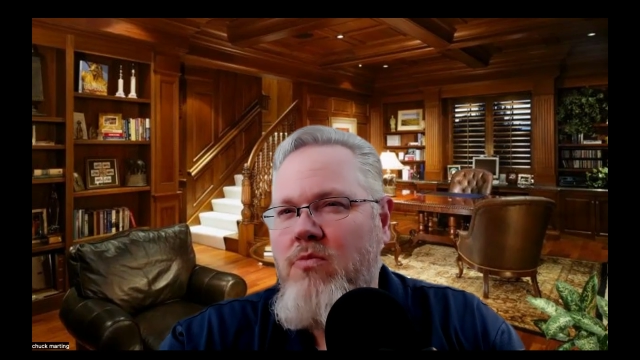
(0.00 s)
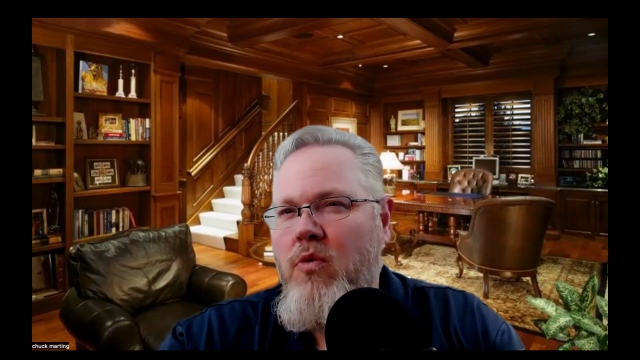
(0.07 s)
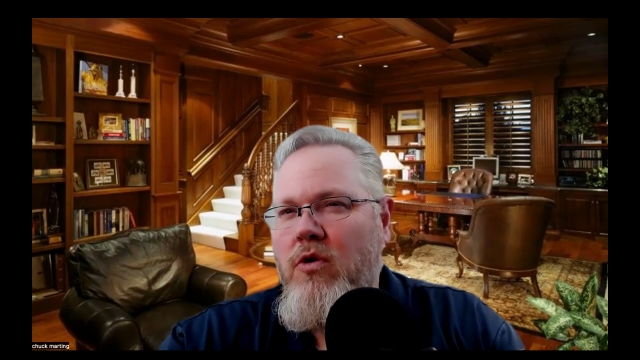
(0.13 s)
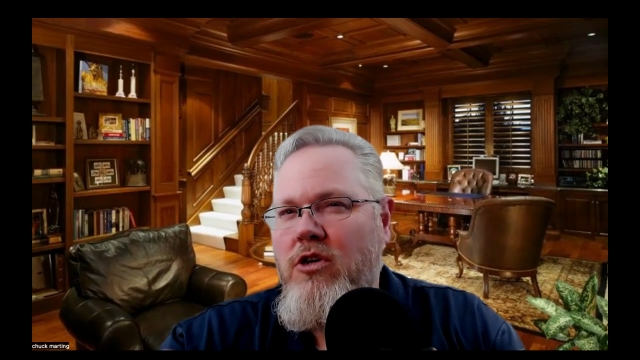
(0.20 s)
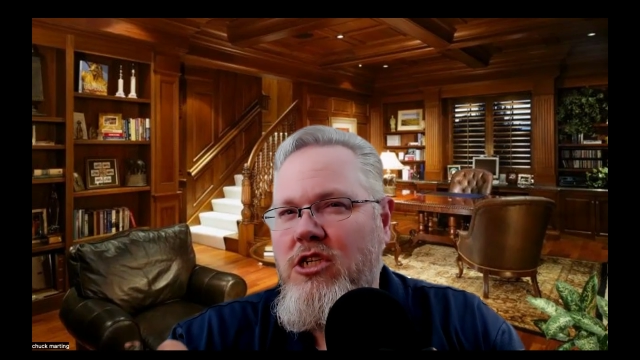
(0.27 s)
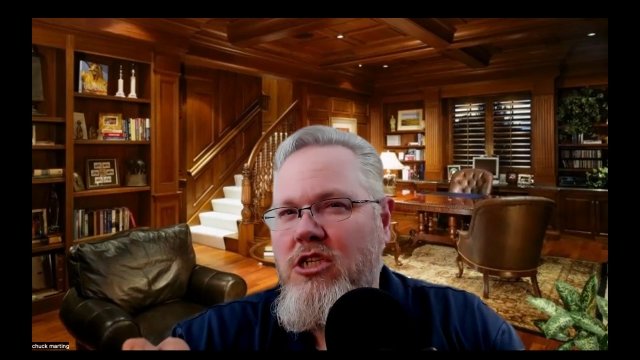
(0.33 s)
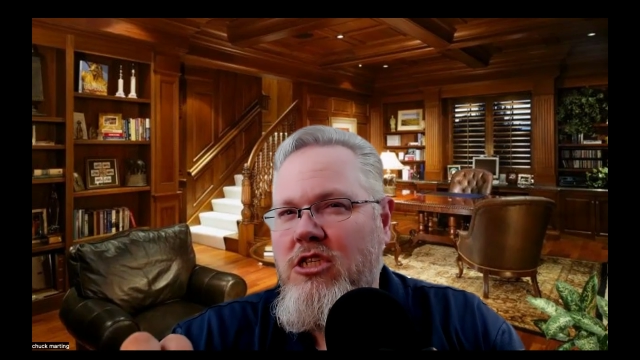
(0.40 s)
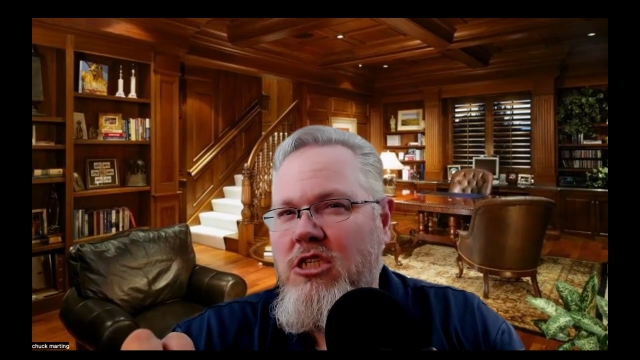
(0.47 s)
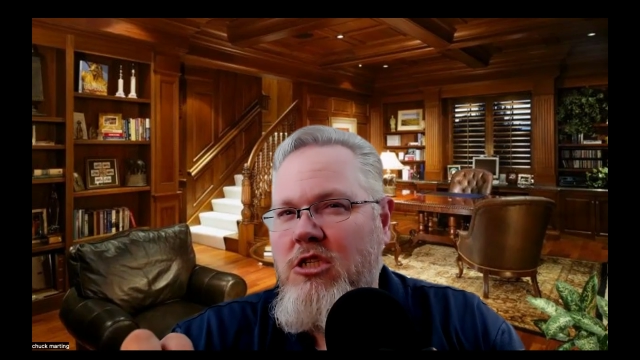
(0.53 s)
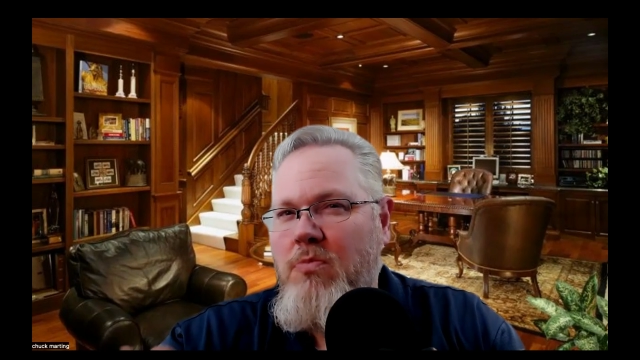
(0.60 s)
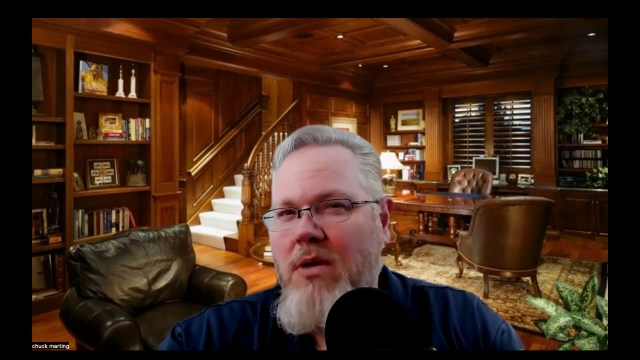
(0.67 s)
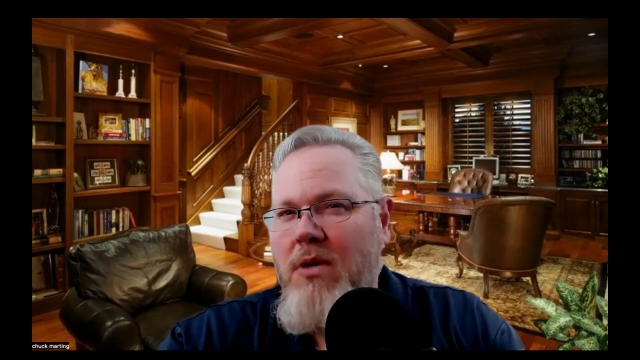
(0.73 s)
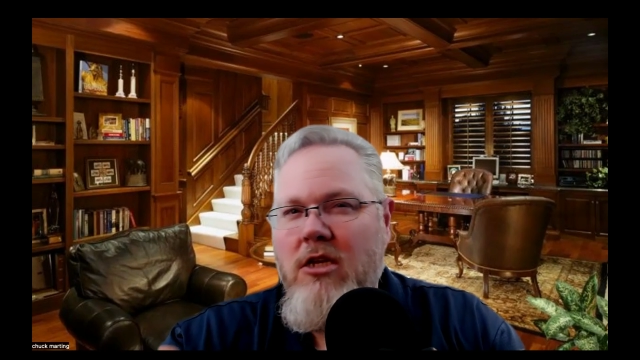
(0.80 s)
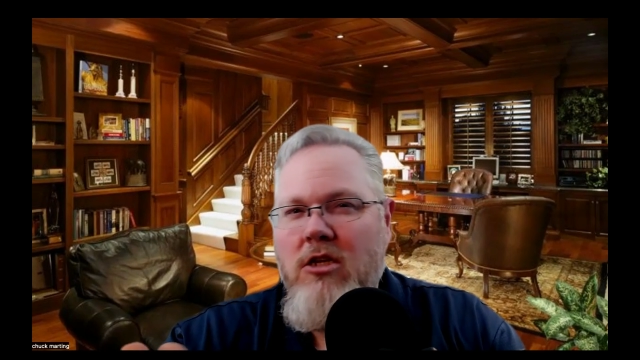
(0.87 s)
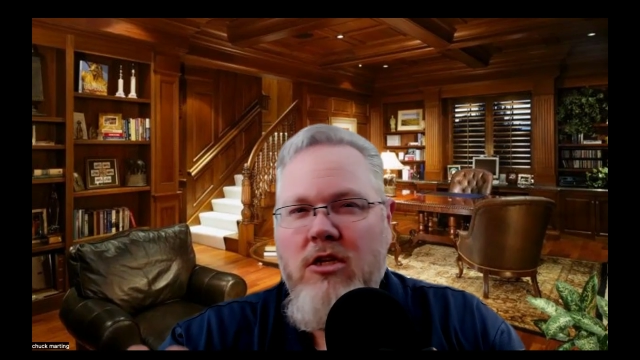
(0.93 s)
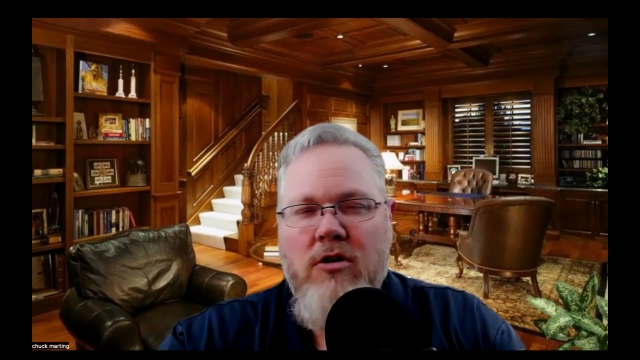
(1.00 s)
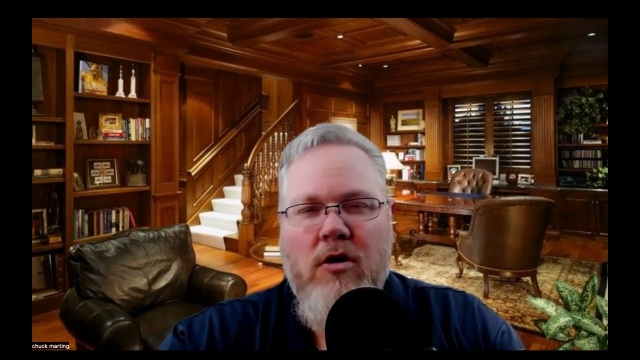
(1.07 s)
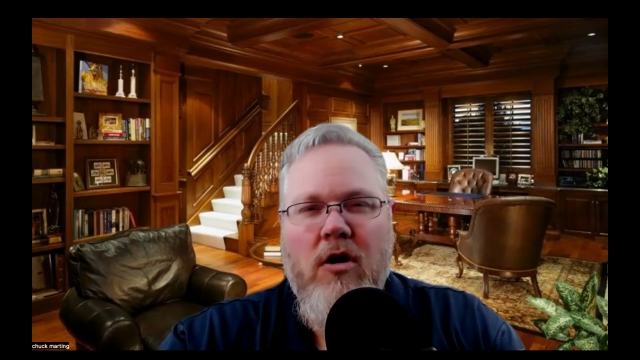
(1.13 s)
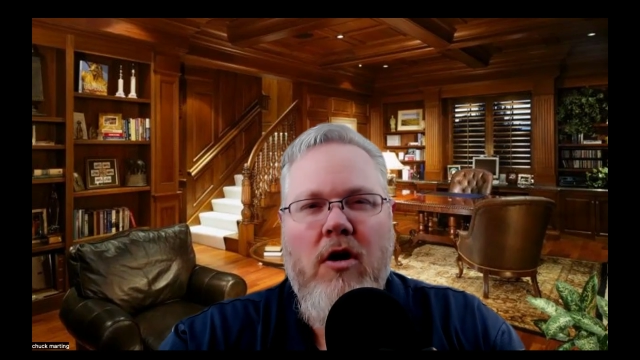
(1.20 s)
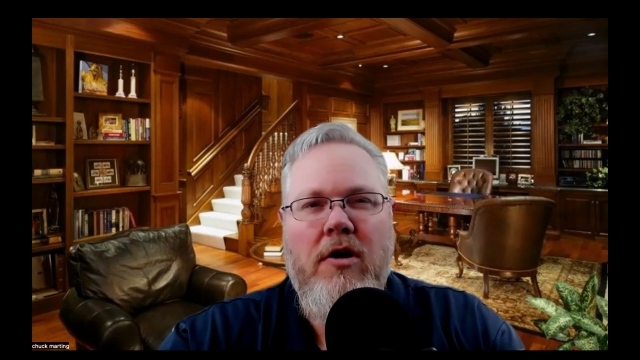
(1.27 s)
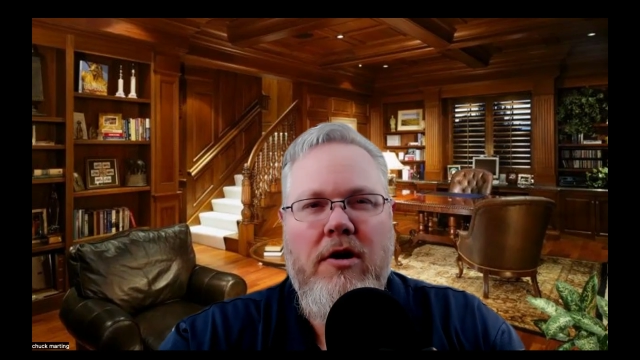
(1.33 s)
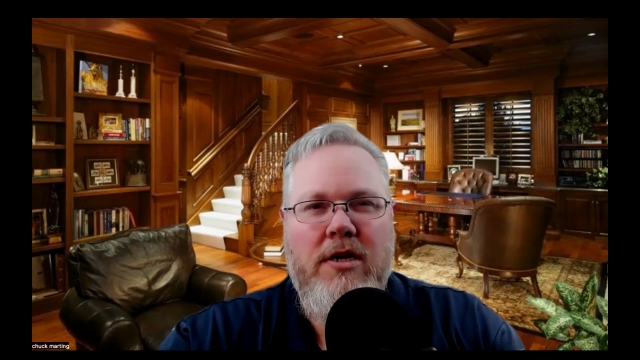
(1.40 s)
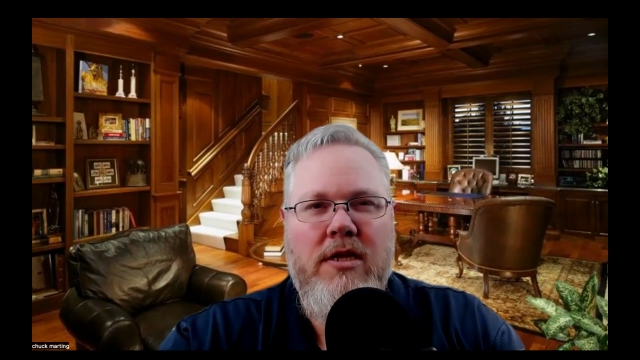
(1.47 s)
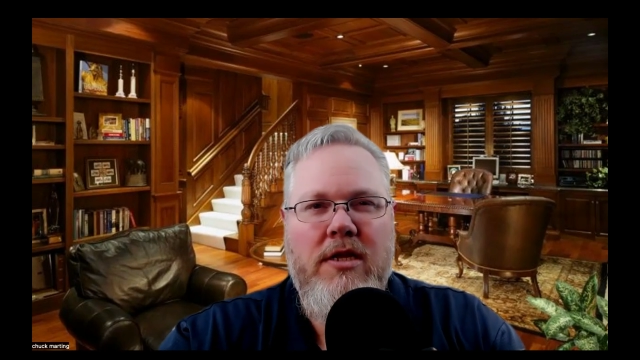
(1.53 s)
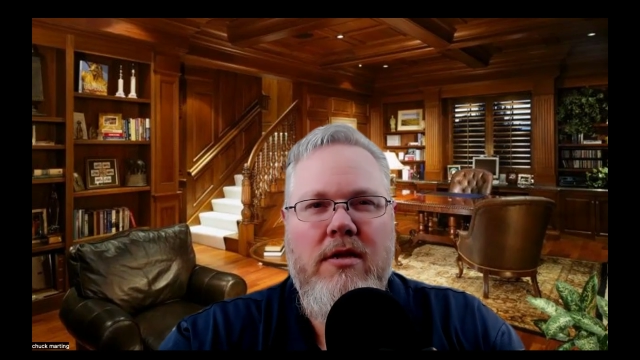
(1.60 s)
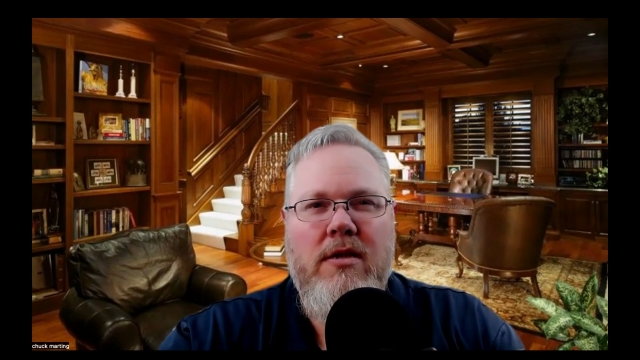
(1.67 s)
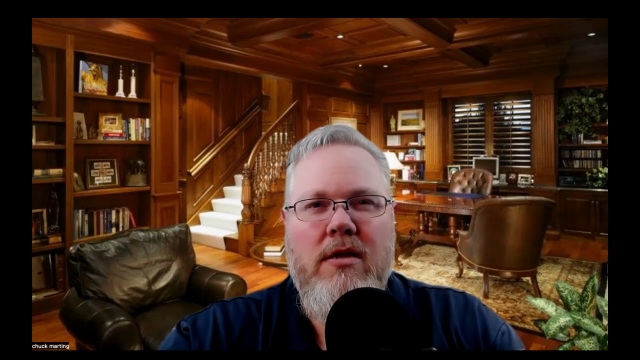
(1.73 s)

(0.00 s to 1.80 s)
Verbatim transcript: board should speak to your heart.